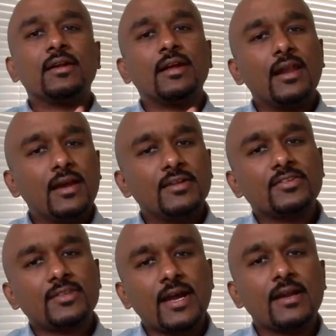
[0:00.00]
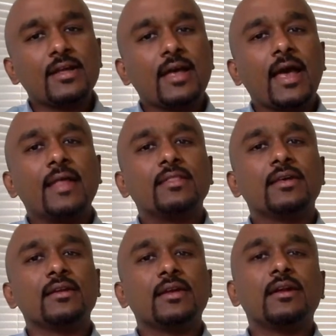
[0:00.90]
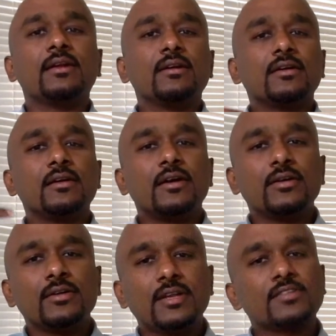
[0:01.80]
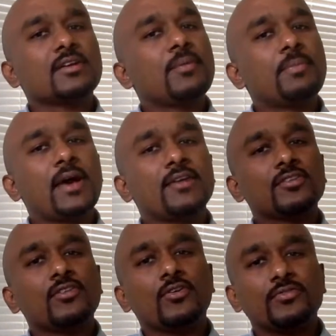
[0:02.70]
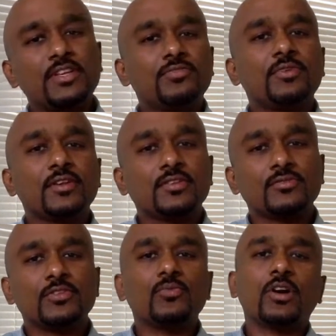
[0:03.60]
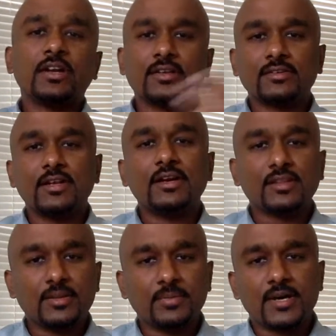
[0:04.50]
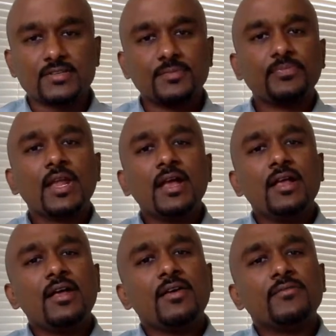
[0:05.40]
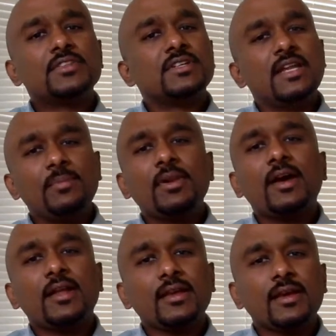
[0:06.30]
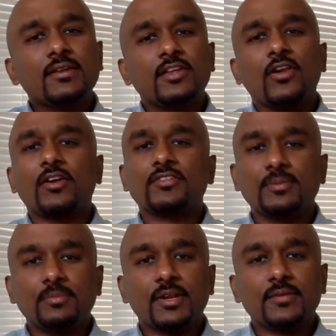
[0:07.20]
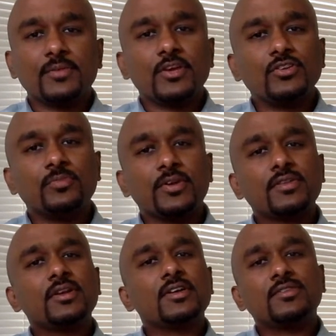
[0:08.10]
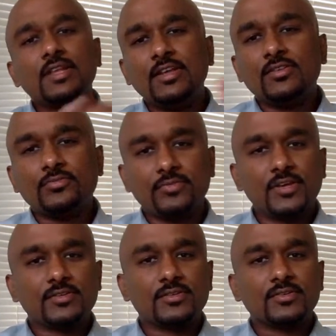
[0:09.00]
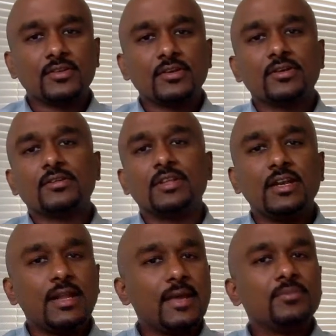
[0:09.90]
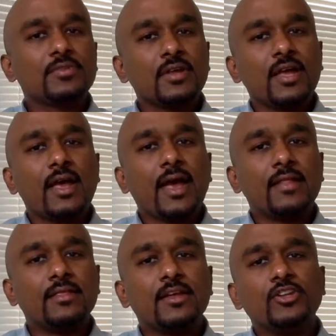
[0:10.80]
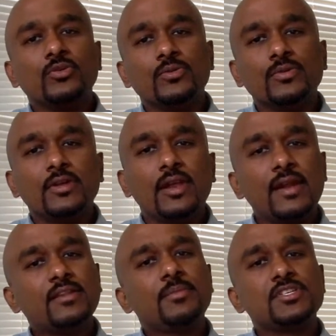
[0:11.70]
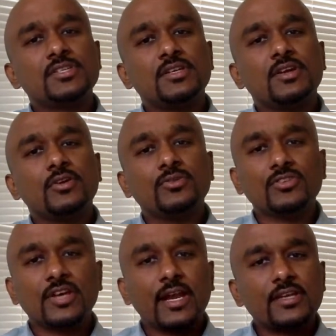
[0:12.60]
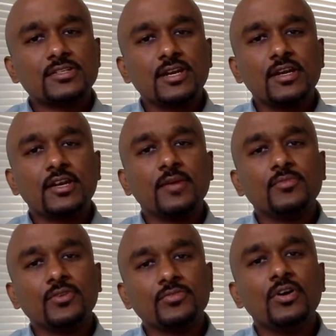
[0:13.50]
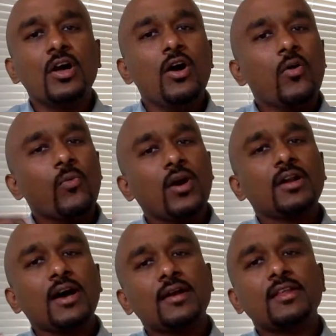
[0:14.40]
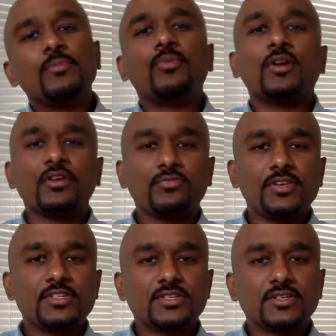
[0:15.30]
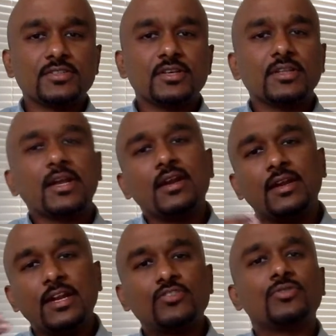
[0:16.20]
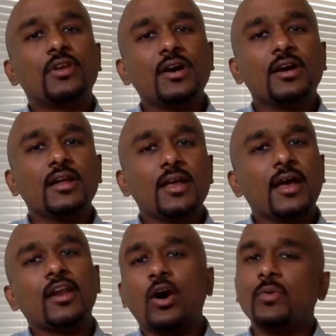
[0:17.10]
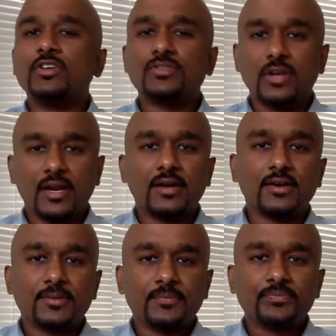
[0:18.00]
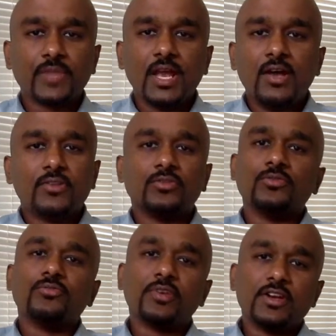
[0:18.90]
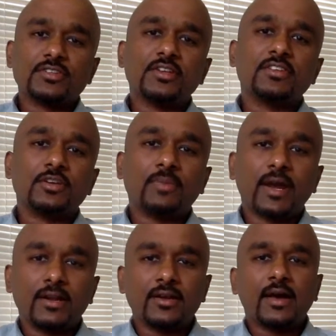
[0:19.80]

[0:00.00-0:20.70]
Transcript: it learns that, and then it does a comparison of these faces with what it has learned in the past. With deep learning, it's a lot simpler. You present a series of faces, the names, and then you let the machine do this connection in terms of what are the important features that it needs to learn and how it should learn it. So for instance, it might